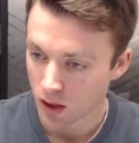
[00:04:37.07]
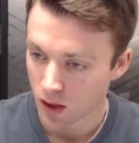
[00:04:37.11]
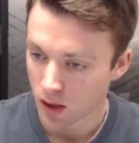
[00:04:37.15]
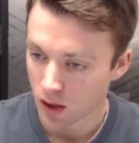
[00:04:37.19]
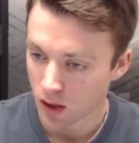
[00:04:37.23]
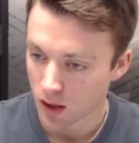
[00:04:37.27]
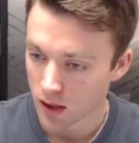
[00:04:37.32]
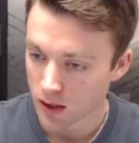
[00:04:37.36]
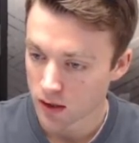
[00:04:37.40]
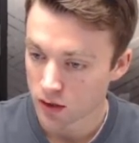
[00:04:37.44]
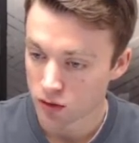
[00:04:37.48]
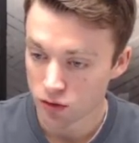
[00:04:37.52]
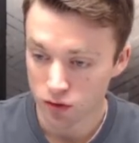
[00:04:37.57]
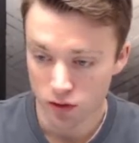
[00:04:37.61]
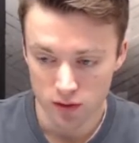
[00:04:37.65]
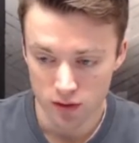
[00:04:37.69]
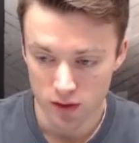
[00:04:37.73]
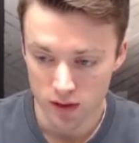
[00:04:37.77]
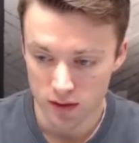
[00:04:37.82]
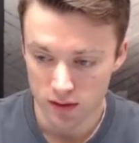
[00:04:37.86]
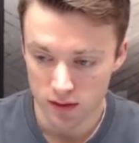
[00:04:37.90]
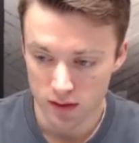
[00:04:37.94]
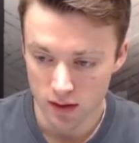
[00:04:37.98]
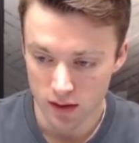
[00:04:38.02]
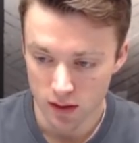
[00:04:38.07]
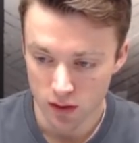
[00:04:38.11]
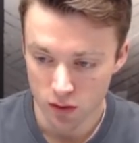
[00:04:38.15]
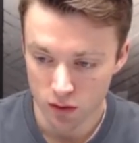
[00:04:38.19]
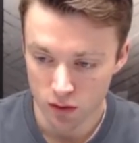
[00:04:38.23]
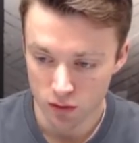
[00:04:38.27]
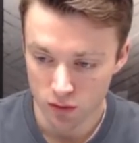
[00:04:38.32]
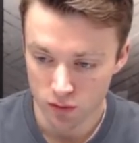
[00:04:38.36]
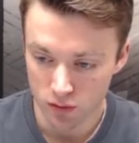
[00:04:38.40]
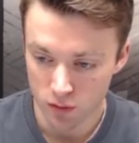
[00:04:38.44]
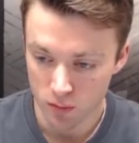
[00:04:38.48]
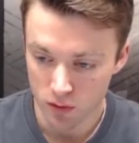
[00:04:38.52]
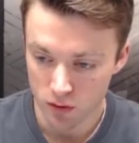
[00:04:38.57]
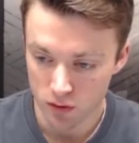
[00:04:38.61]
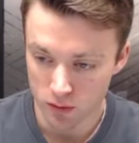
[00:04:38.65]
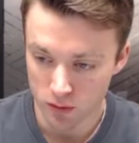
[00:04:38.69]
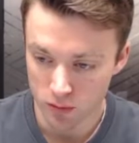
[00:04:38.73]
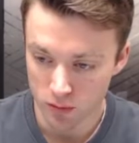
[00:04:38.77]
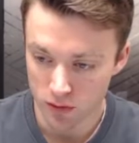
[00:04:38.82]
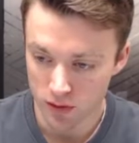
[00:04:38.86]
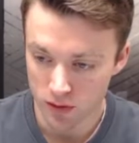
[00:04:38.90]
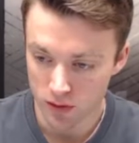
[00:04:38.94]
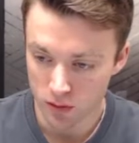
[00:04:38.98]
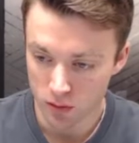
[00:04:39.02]
Interesting that he goes for
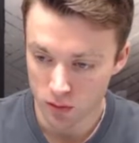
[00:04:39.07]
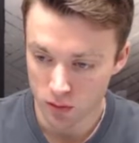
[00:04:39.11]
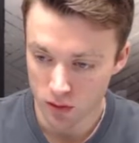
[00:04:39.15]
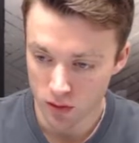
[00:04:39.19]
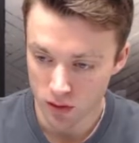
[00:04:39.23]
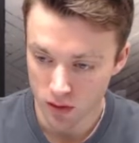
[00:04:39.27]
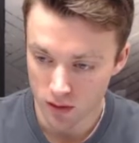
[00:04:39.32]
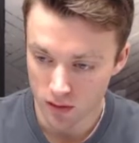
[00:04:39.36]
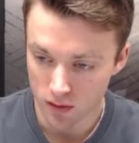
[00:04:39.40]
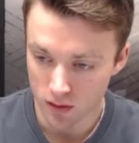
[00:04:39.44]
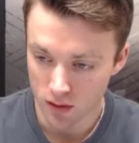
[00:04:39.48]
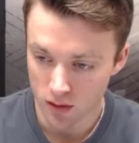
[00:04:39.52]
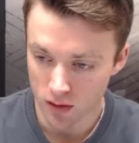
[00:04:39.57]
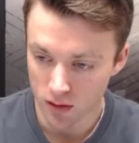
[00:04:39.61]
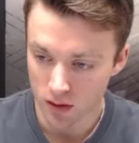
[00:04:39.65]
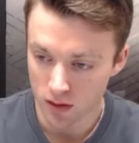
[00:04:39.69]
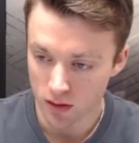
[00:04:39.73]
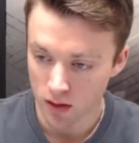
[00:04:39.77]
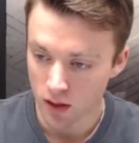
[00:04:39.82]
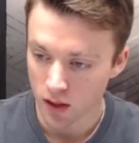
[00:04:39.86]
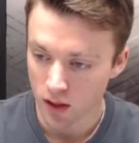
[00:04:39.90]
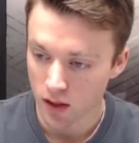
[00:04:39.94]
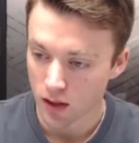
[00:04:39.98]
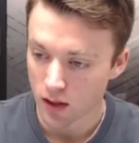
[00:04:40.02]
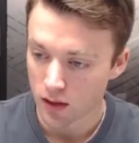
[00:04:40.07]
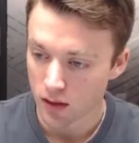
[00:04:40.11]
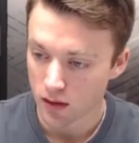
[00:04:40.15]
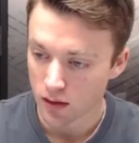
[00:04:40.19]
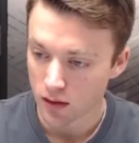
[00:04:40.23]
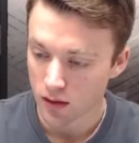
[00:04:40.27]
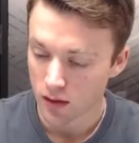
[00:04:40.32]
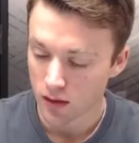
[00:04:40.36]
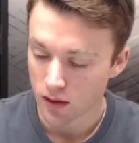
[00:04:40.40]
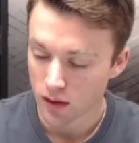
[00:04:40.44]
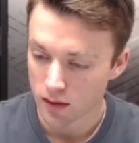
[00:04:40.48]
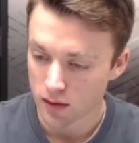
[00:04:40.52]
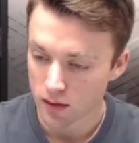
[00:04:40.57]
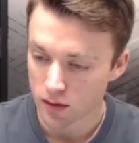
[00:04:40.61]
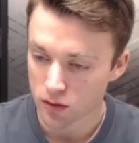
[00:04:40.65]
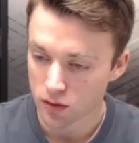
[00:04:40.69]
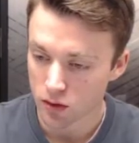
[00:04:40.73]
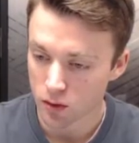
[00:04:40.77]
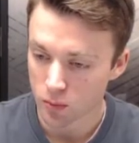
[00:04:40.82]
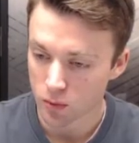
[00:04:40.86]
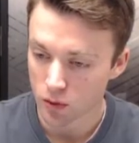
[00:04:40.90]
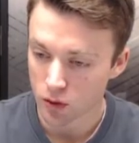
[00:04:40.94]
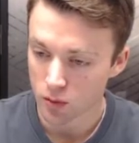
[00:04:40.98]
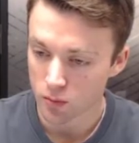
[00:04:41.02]
bishop c2 and not the
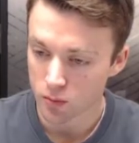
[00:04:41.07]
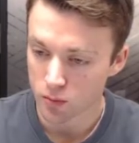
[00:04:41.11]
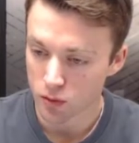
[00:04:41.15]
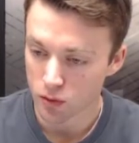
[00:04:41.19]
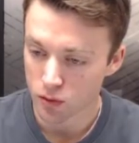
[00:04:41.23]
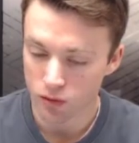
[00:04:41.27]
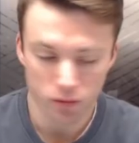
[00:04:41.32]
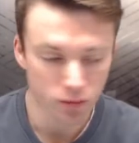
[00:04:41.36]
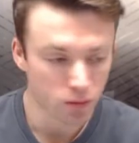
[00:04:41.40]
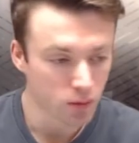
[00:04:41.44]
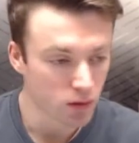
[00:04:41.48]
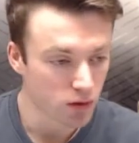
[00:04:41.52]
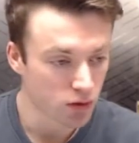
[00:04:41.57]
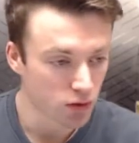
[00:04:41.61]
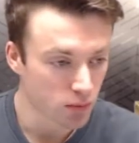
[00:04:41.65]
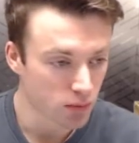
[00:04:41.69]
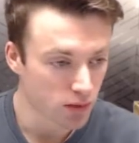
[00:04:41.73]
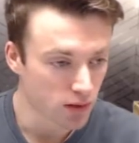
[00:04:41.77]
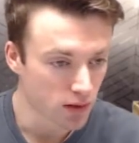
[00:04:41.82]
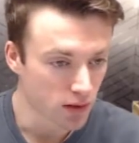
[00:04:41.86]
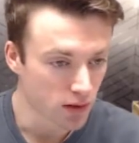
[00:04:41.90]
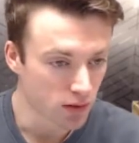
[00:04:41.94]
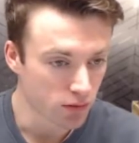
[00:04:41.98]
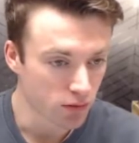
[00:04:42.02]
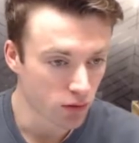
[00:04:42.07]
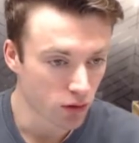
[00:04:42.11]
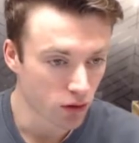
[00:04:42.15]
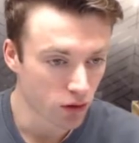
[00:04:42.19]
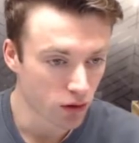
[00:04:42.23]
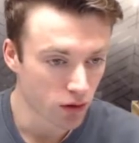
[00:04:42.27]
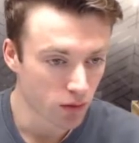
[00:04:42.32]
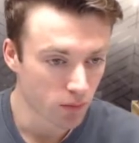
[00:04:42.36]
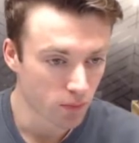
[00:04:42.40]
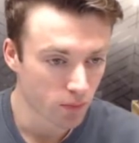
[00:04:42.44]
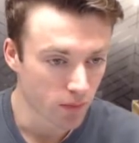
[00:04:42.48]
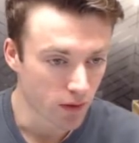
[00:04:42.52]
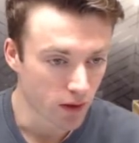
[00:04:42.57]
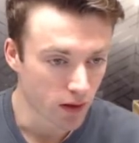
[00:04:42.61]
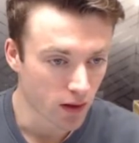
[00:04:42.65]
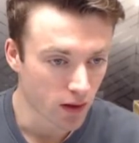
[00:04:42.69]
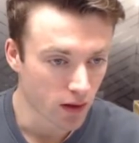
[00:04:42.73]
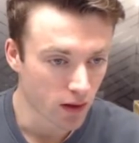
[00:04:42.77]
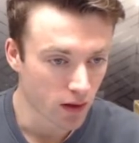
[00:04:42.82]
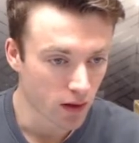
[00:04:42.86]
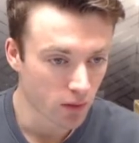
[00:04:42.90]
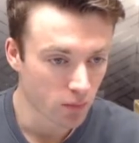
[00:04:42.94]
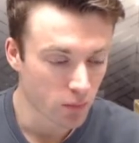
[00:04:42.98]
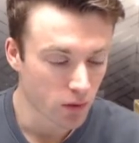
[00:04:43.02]
typical move bishop
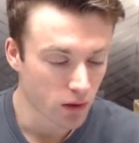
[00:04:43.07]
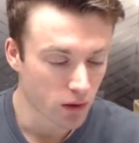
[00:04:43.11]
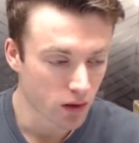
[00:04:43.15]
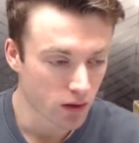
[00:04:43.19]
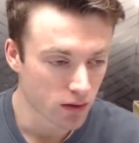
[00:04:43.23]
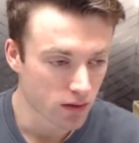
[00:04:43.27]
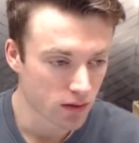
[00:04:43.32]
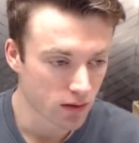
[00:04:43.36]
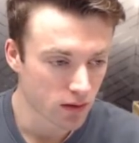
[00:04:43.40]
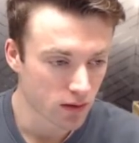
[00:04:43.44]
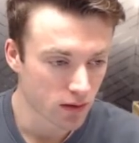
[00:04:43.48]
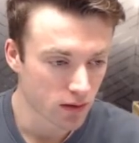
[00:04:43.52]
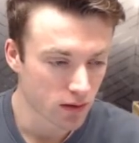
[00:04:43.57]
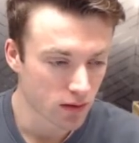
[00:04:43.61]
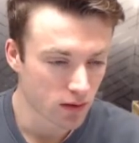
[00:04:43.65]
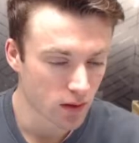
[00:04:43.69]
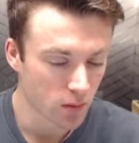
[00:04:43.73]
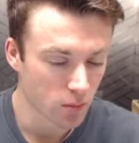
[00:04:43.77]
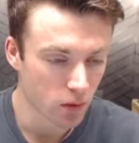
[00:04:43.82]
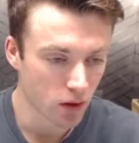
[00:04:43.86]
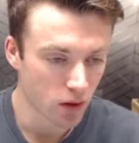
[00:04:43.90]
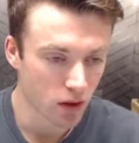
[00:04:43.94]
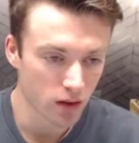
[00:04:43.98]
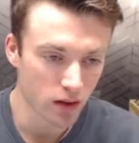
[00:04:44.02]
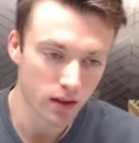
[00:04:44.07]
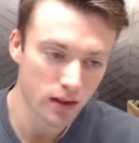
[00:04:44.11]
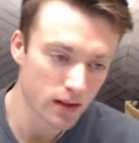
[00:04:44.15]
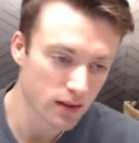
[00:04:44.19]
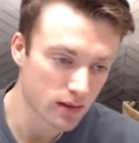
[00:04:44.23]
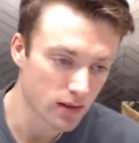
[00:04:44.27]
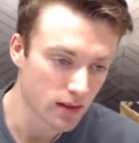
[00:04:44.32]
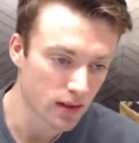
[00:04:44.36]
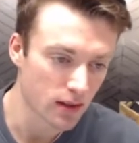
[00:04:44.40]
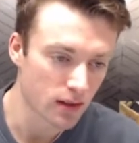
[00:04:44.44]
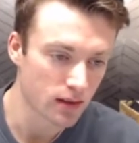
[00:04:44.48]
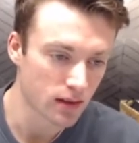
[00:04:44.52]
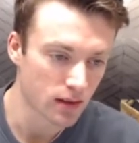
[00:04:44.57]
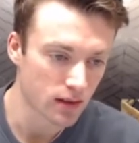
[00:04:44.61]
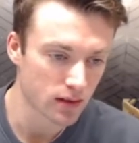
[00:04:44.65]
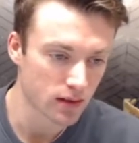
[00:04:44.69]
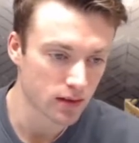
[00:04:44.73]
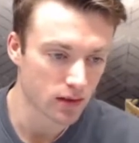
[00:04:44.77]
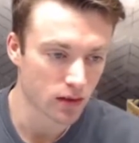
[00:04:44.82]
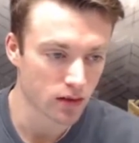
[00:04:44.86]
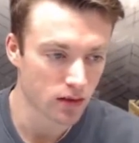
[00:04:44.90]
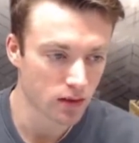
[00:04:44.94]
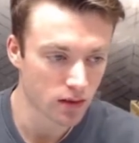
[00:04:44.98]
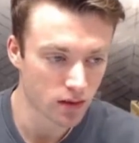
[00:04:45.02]
c4, because the pawn on e6 is
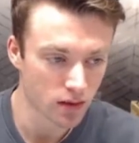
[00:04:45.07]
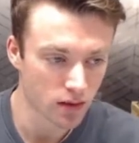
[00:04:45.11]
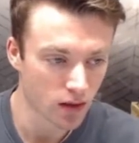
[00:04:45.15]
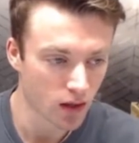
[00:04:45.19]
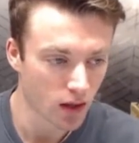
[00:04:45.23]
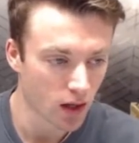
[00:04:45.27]
not